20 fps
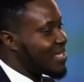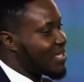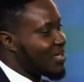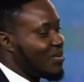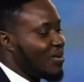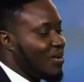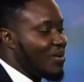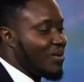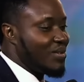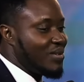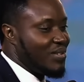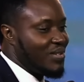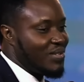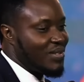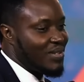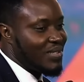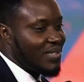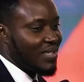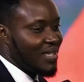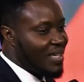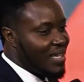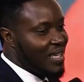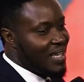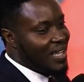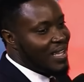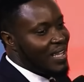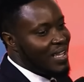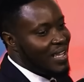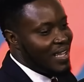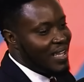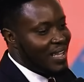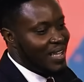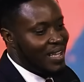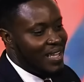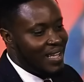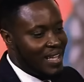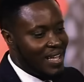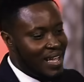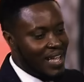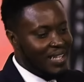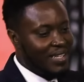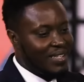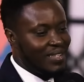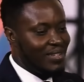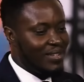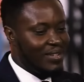you, Lord Jesus. And